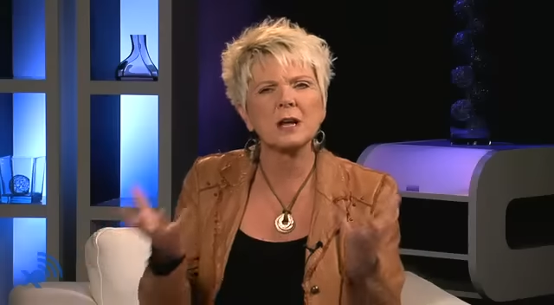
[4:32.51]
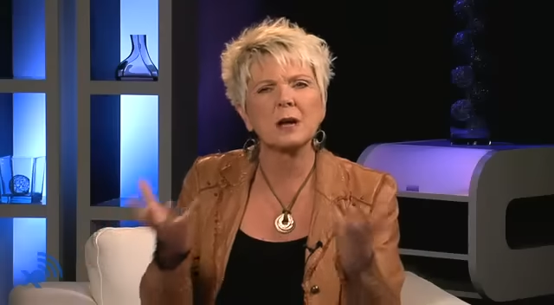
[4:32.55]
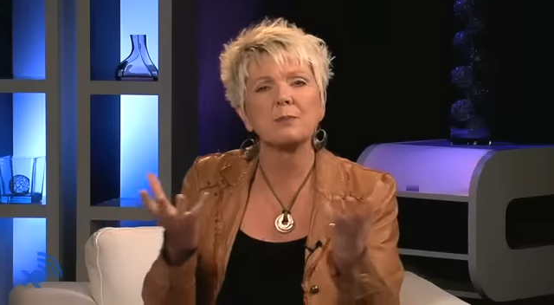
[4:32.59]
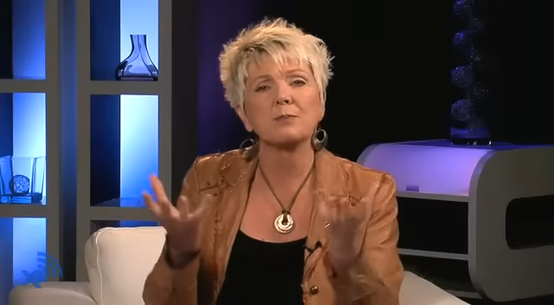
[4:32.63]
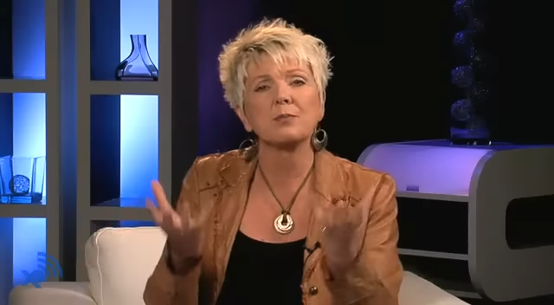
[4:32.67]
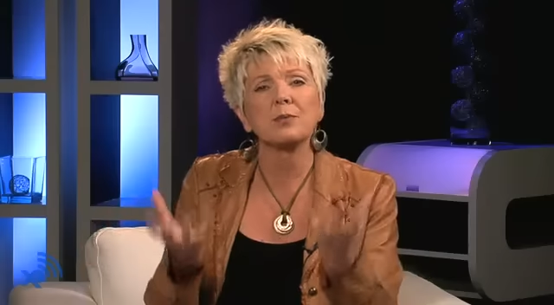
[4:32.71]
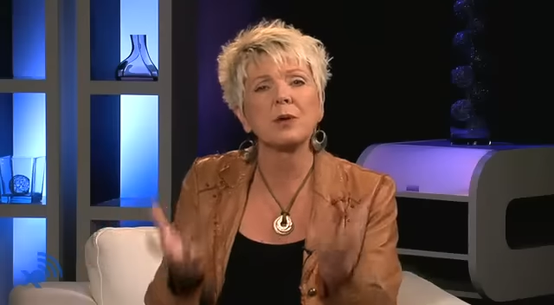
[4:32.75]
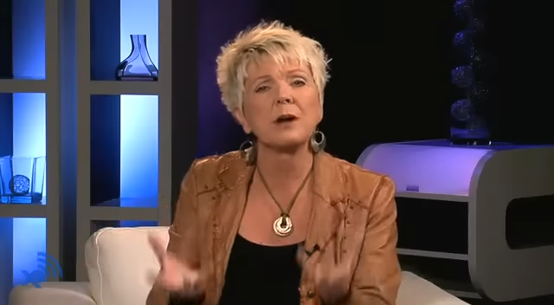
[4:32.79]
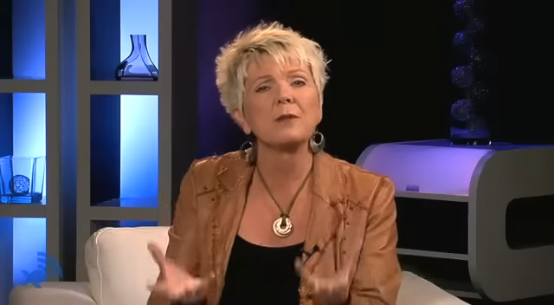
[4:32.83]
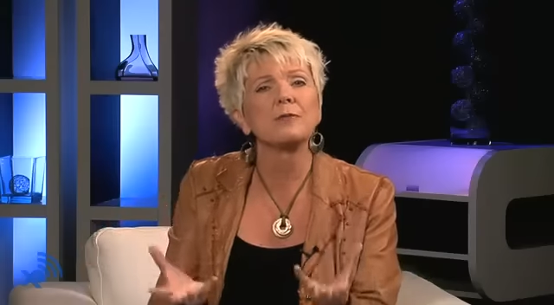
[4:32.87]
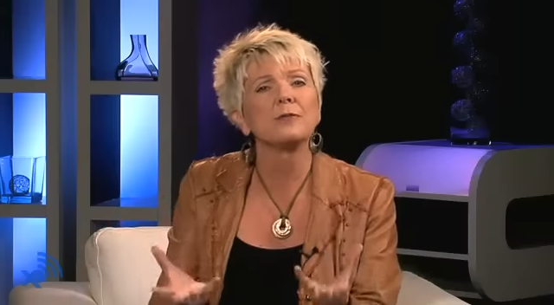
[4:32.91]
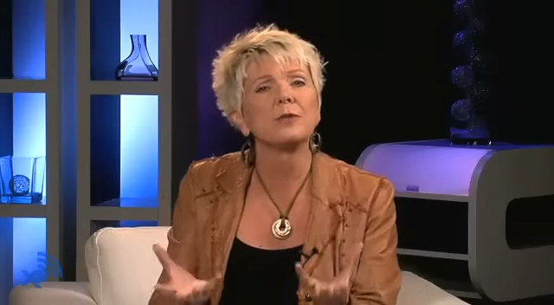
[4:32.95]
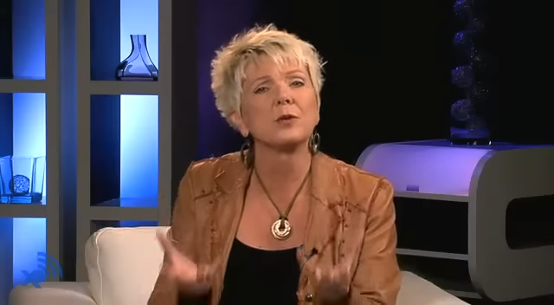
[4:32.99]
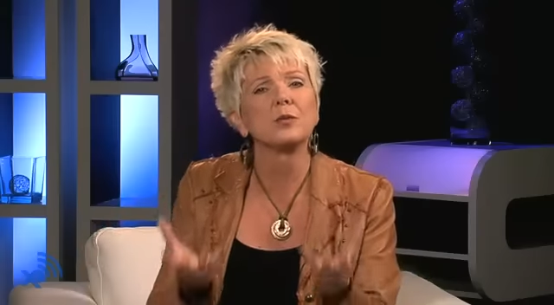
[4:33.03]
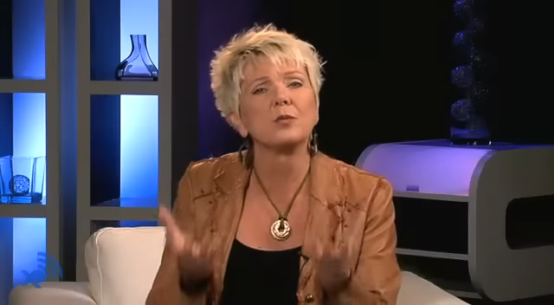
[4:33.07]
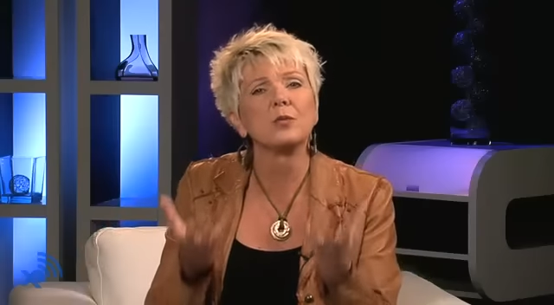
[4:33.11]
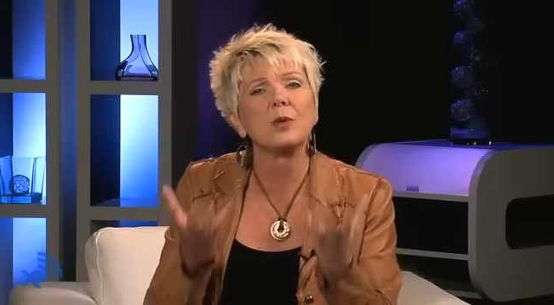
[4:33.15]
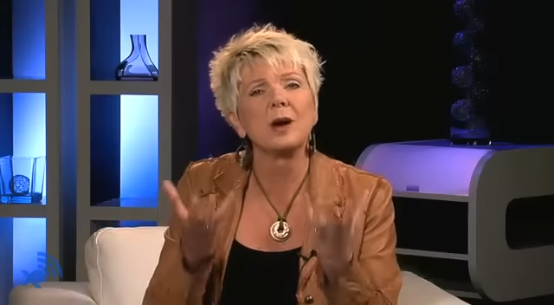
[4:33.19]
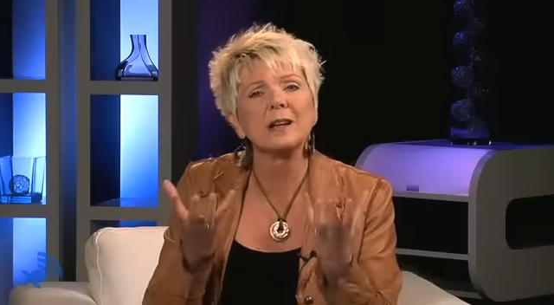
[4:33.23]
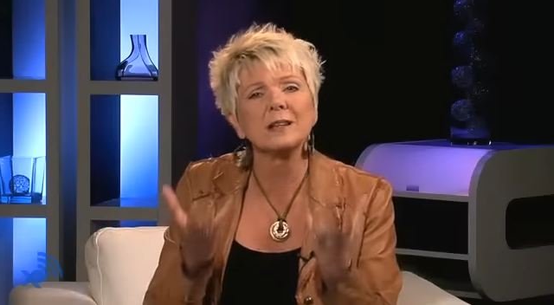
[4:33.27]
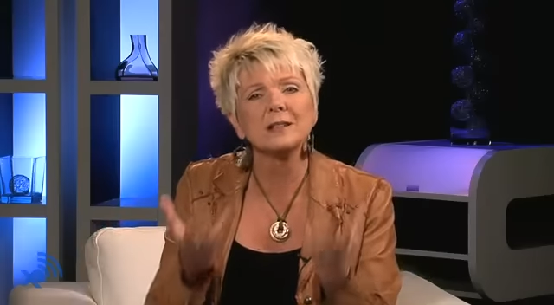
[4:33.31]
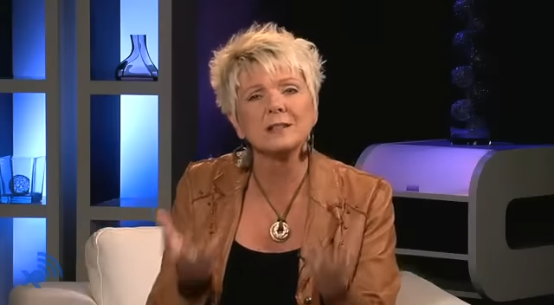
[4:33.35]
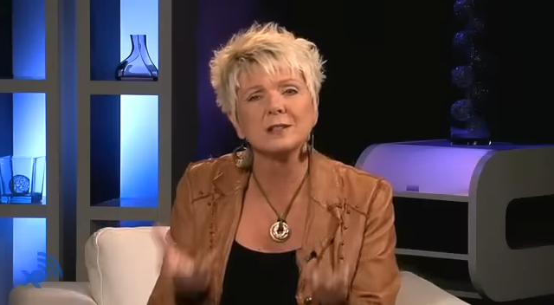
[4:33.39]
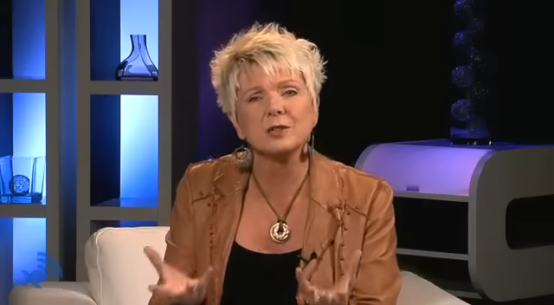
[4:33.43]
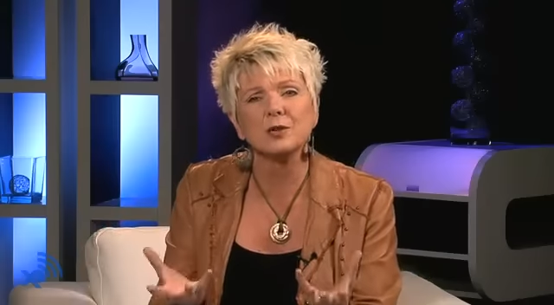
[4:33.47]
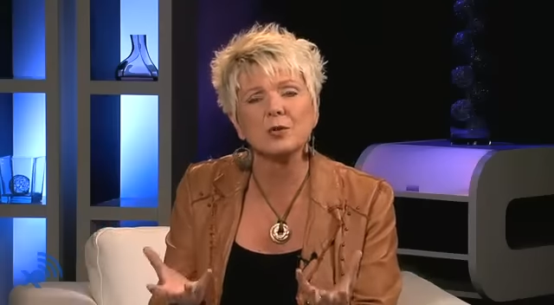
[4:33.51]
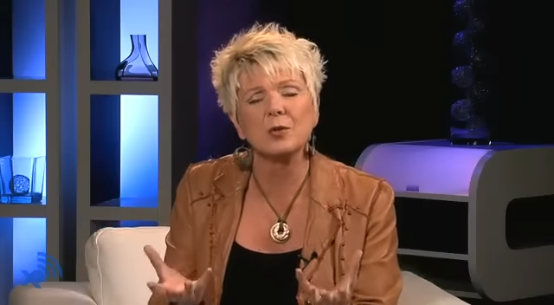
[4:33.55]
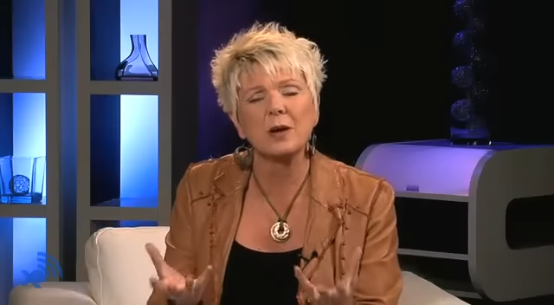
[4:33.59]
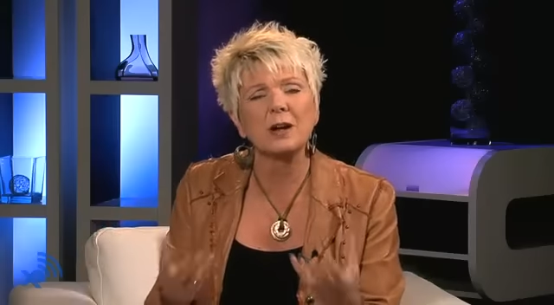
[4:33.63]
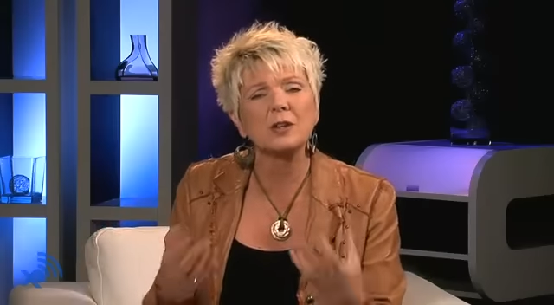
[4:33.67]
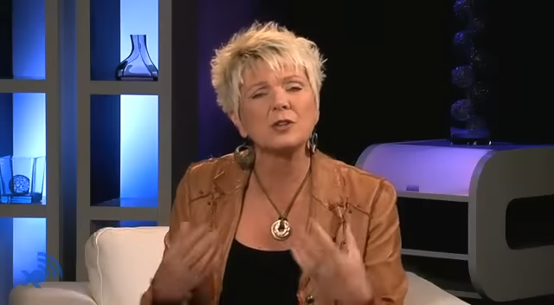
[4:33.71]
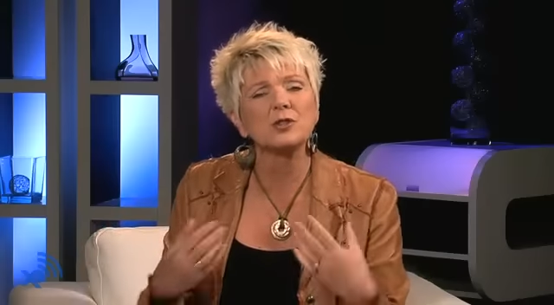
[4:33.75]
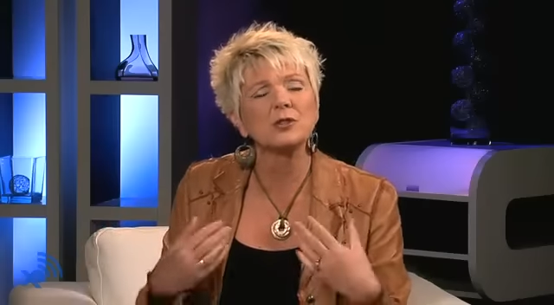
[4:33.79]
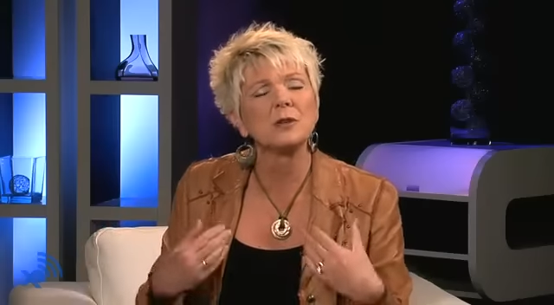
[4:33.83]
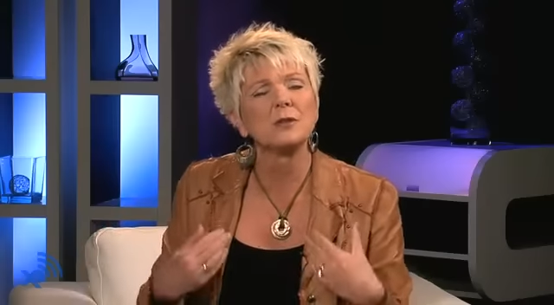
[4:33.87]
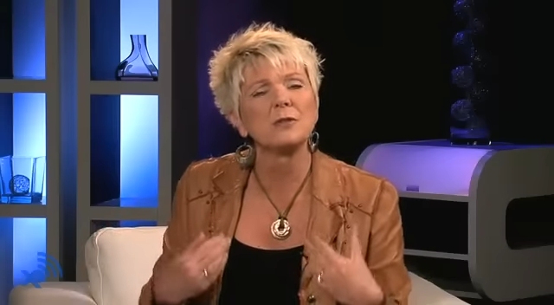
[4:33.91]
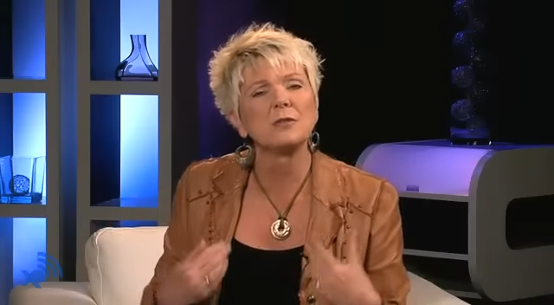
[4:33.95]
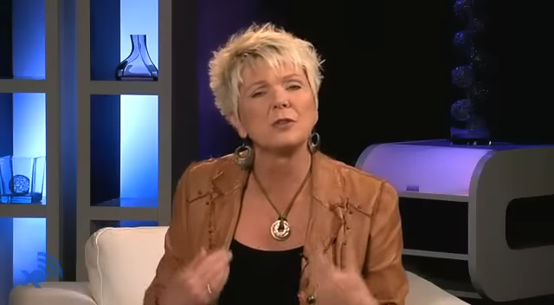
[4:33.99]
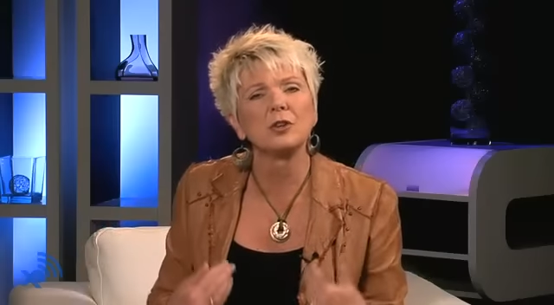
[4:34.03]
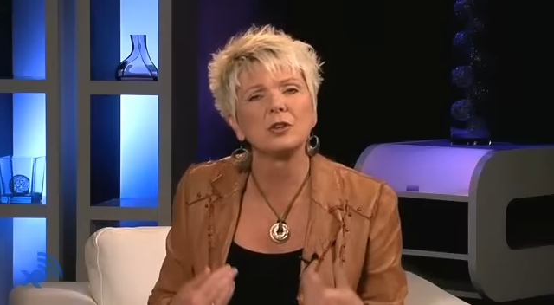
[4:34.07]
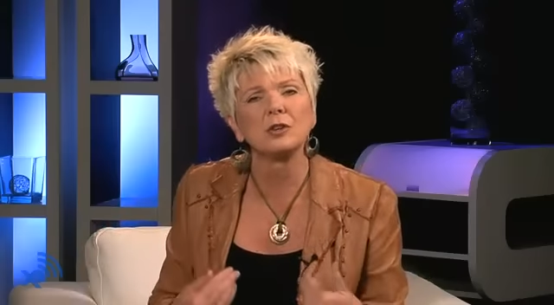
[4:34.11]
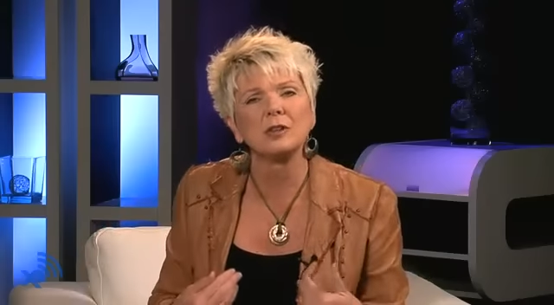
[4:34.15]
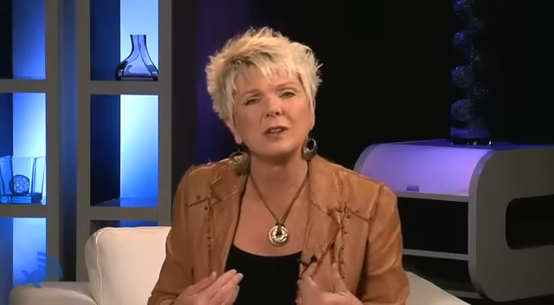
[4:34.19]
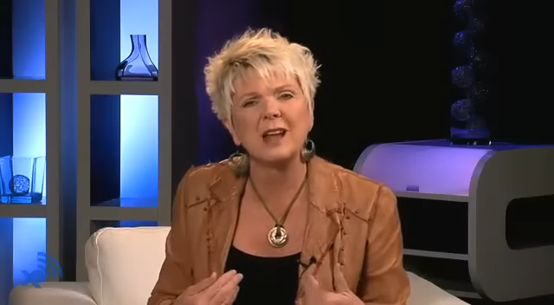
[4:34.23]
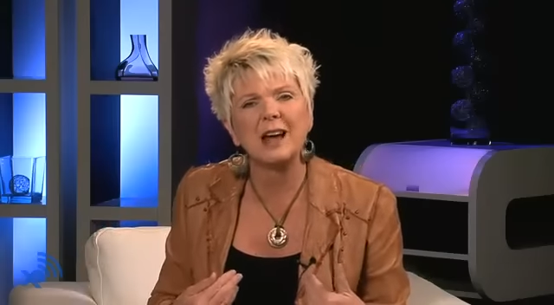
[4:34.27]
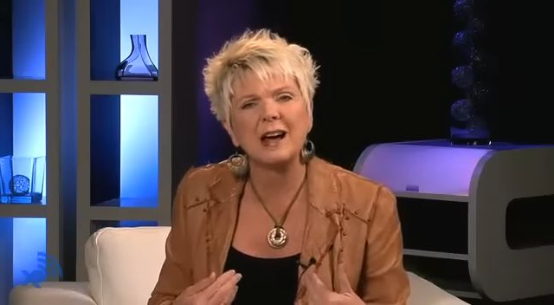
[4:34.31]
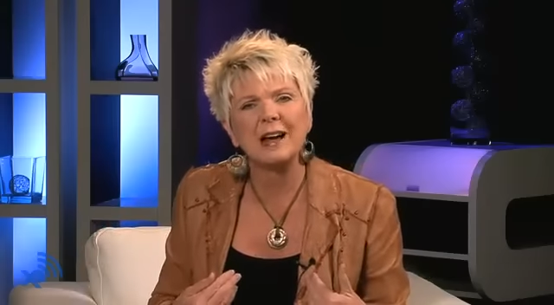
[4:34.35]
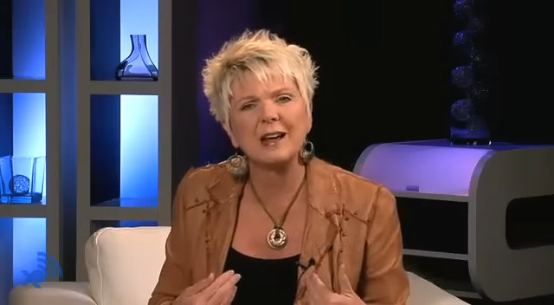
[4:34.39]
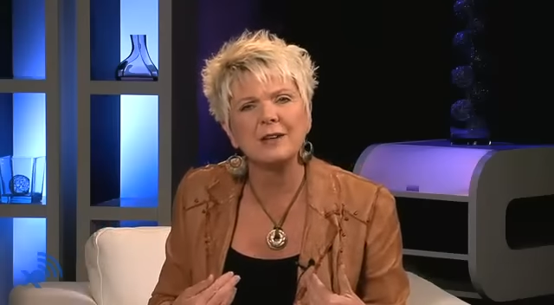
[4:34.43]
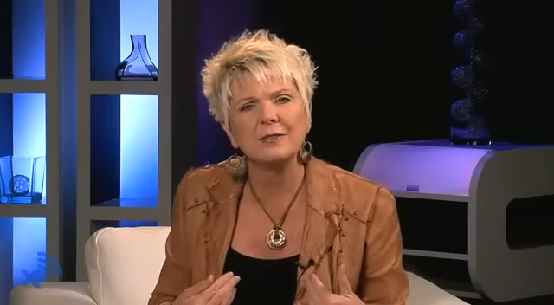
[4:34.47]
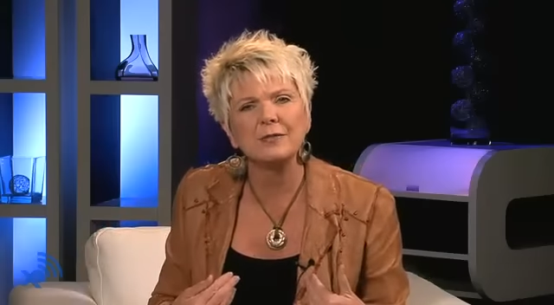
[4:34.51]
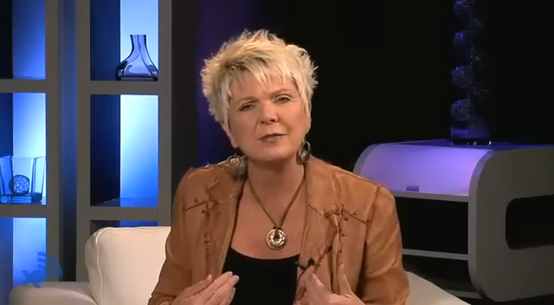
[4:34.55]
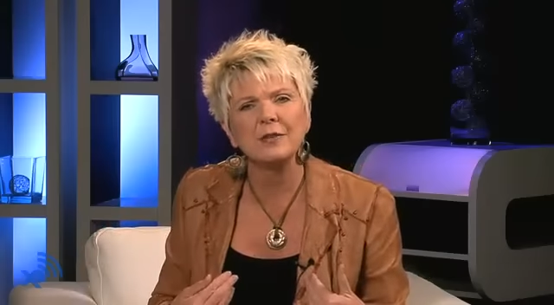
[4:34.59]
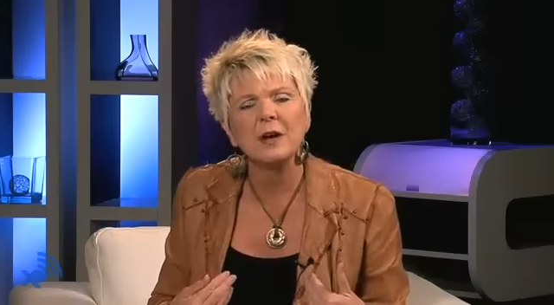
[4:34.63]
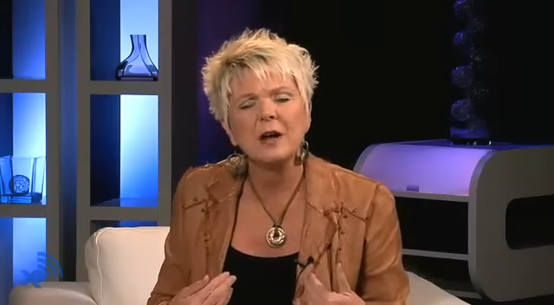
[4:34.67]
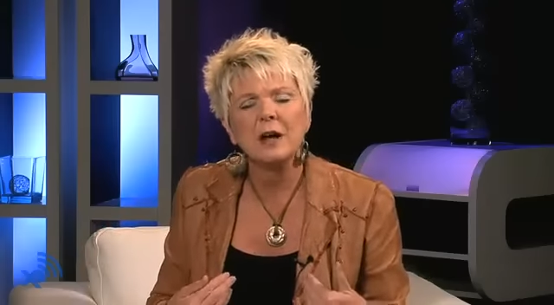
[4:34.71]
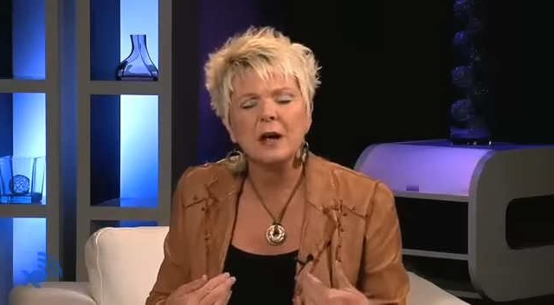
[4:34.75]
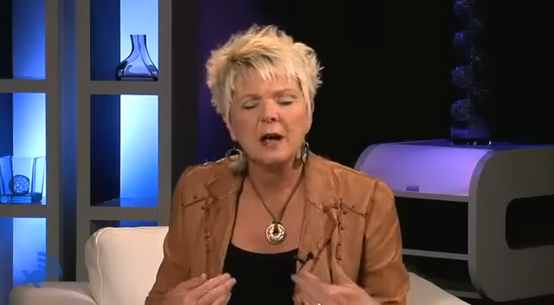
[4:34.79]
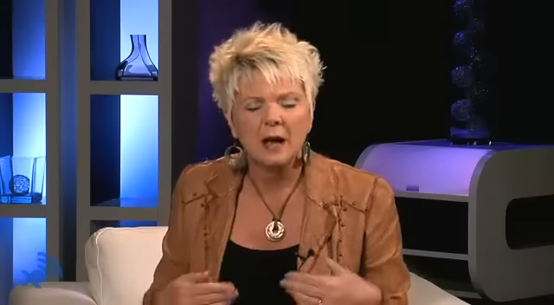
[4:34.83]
I pray for restoration of your life